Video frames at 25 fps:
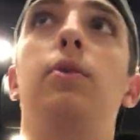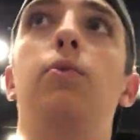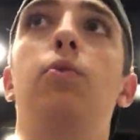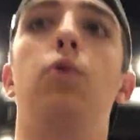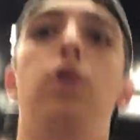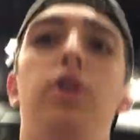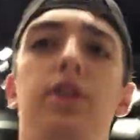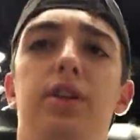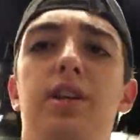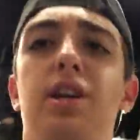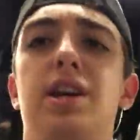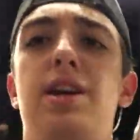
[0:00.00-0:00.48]

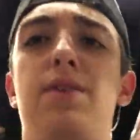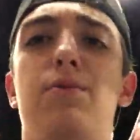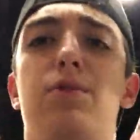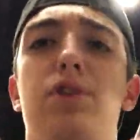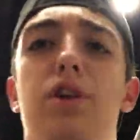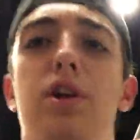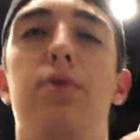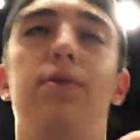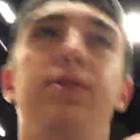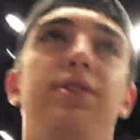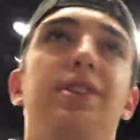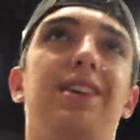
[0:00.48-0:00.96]
one time
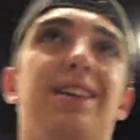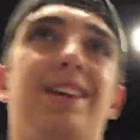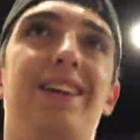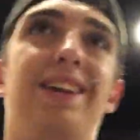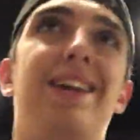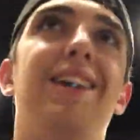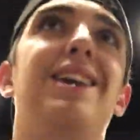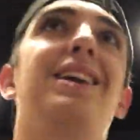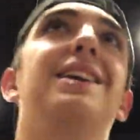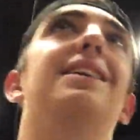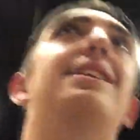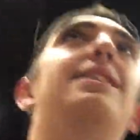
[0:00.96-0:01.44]
when I was a
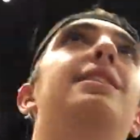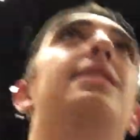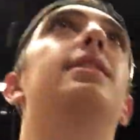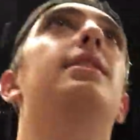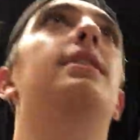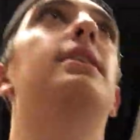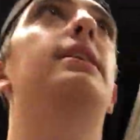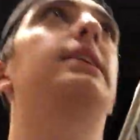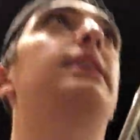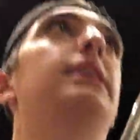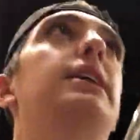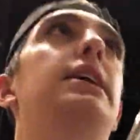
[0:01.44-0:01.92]
kid
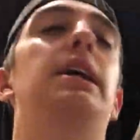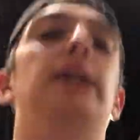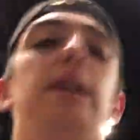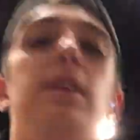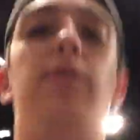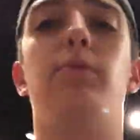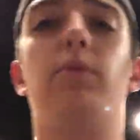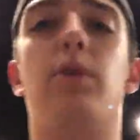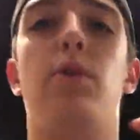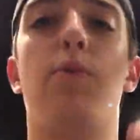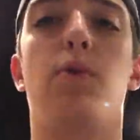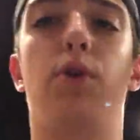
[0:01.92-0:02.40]

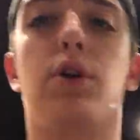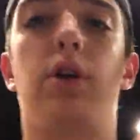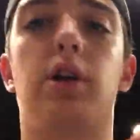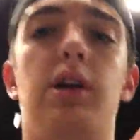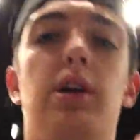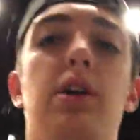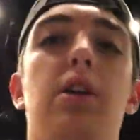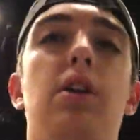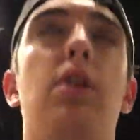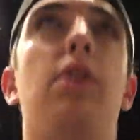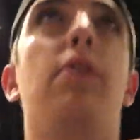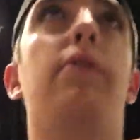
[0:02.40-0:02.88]
and we were
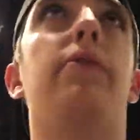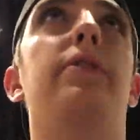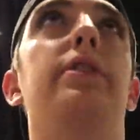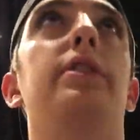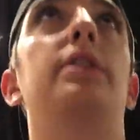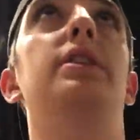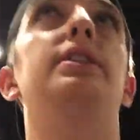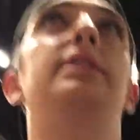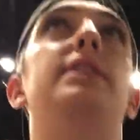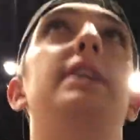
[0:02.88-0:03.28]
here for the